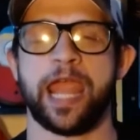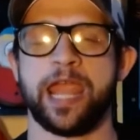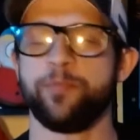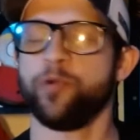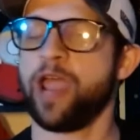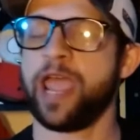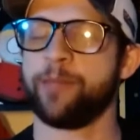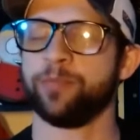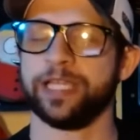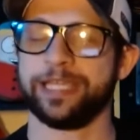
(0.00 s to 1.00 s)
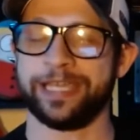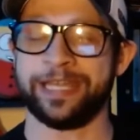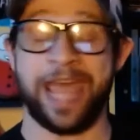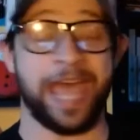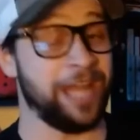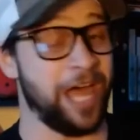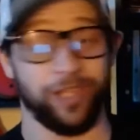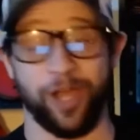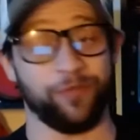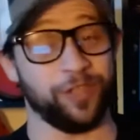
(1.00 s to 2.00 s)
Abraham Lincoln, and I
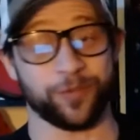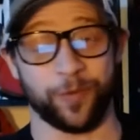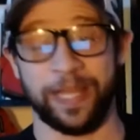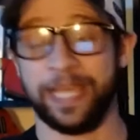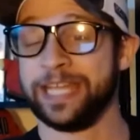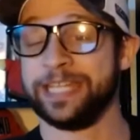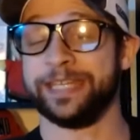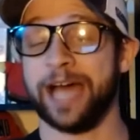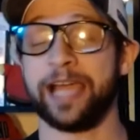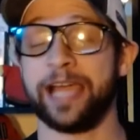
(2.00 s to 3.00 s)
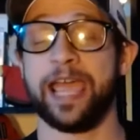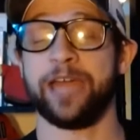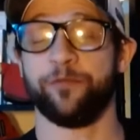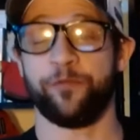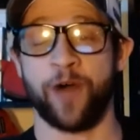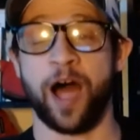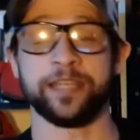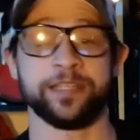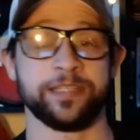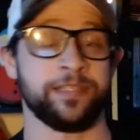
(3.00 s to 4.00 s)
love this one, Dianne
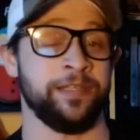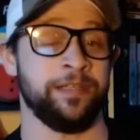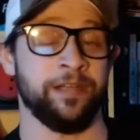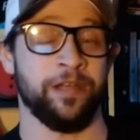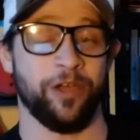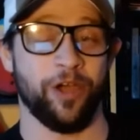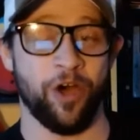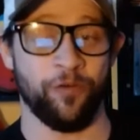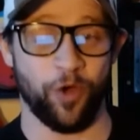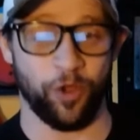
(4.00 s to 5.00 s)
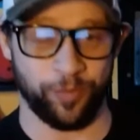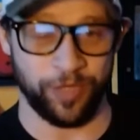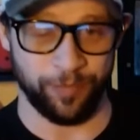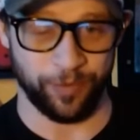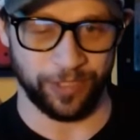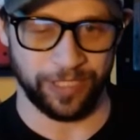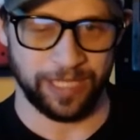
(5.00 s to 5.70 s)
Feinstein, of all people.